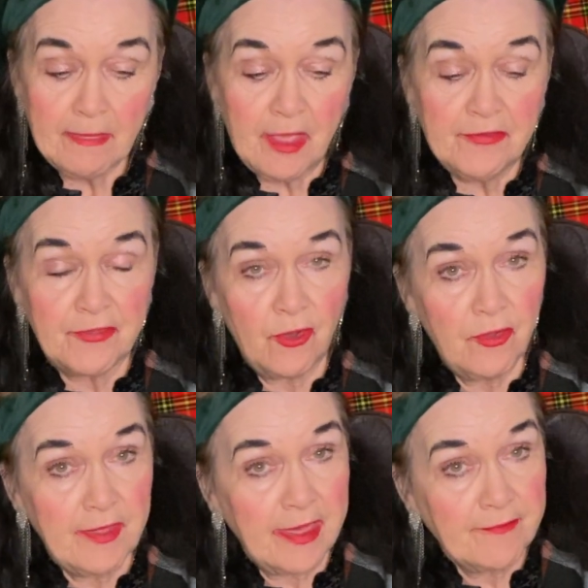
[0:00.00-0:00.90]

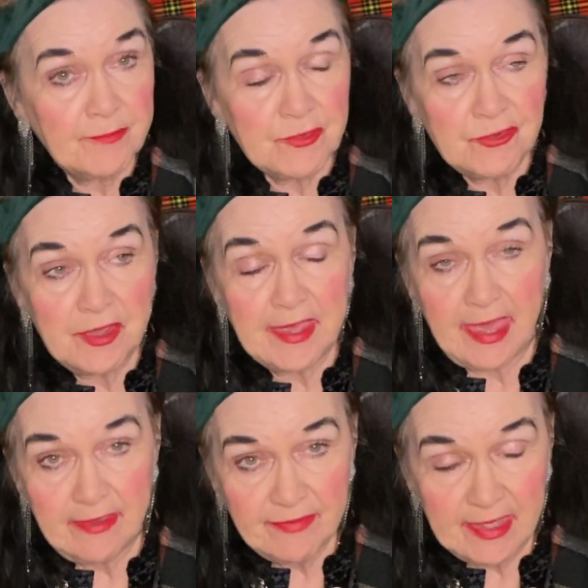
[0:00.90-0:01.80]
So she
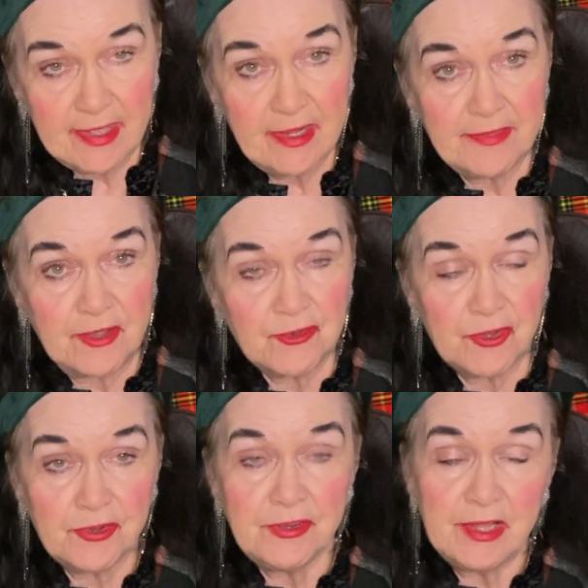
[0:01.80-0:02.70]
gave in and they
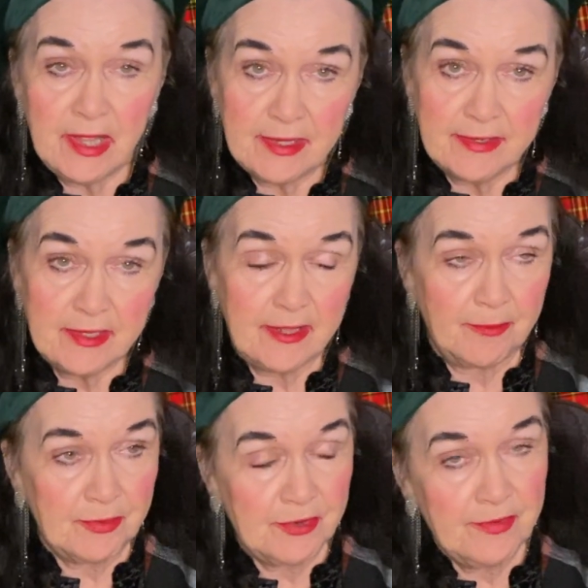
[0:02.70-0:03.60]
took her to London and they
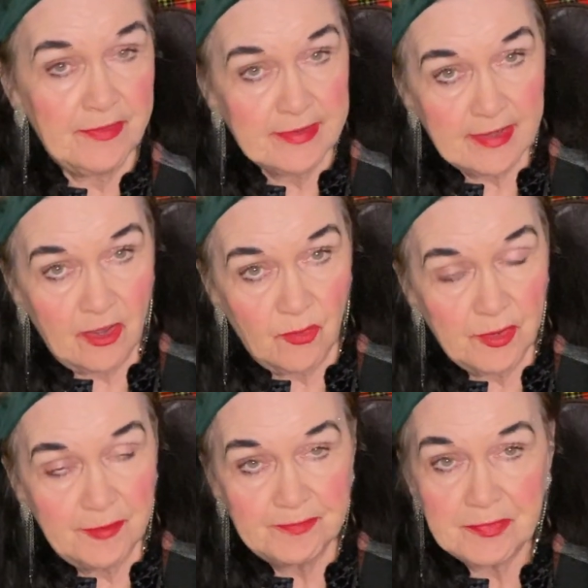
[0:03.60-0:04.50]
put her in the
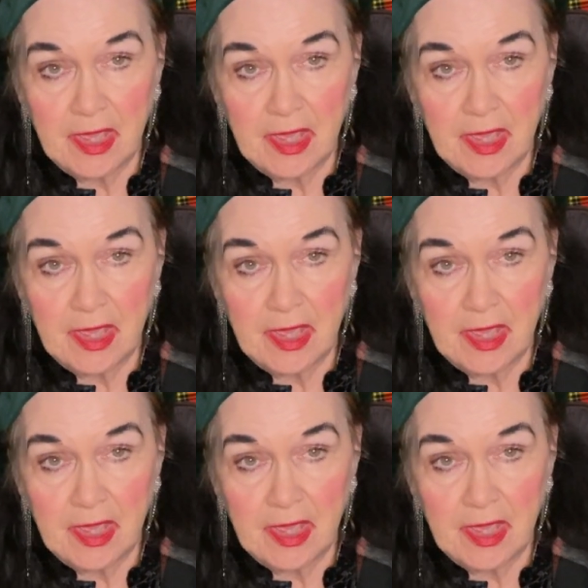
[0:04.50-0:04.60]
Tower.